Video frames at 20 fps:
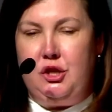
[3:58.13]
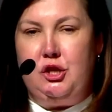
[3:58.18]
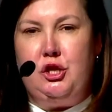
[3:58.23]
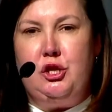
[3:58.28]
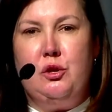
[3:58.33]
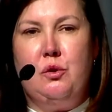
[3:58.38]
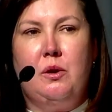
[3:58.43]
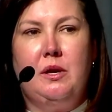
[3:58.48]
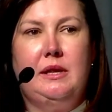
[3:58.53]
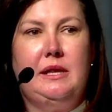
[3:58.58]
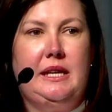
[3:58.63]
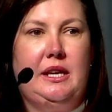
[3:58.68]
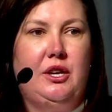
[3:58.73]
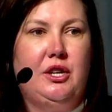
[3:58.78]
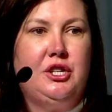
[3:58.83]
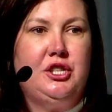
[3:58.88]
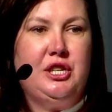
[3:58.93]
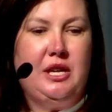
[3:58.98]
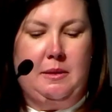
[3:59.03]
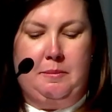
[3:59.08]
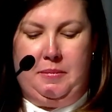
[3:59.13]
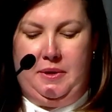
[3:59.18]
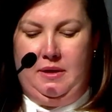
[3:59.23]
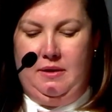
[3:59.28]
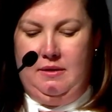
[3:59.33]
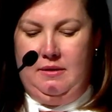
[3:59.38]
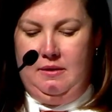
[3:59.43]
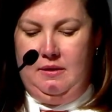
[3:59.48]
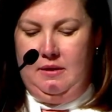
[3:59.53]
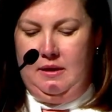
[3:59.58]
your leadership
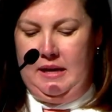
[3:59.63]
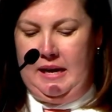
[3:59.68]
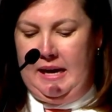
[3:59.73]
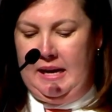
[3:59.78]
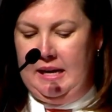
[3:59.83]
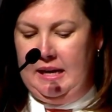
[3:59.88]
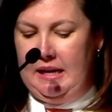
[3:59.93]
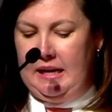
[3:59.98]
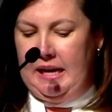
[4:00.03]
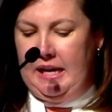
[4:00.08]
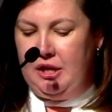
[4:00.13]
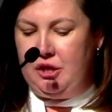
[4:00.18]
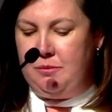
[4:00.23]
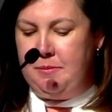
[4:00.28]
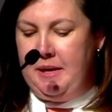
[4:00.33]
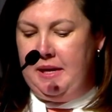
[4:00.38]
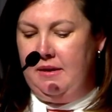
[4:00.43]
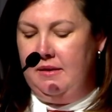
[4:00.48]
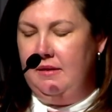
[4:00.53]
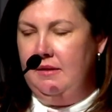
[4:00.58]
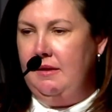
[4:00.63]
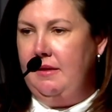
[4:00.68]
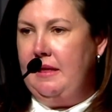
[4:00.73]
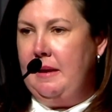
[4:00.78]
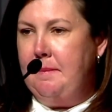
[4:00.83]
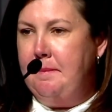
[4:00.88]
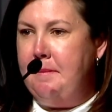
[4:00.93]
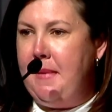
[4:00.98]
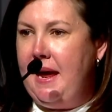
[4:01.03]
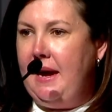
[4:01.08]
and engagement that
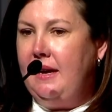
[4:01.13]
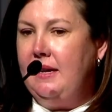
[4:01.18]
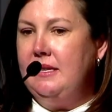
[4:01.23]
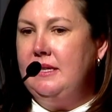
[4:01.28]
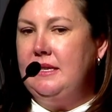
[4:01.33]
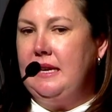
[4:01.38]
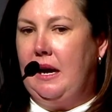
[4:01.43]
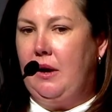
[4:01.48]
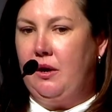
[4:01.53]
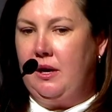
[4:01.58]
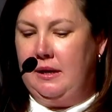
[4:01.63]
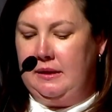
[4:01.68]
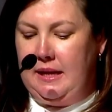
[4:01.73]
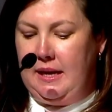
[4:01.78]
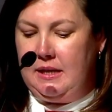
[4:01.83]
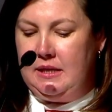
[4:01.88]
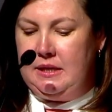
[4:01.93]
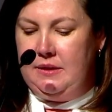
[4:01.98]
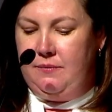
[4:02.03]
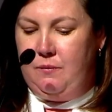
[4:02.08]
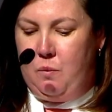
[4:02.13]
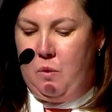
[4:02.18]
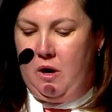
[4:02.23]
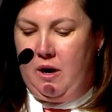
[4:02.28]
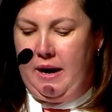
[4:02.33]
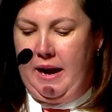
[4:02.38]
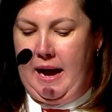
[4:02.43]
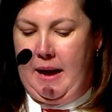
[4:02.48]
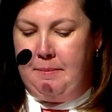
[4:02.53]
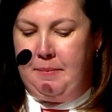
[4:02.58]
makes our collective work
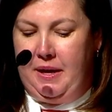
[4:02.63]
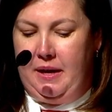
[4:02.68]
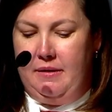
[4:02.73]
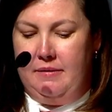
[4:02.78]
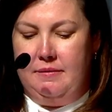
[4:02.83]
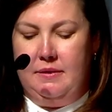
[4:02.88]
happen,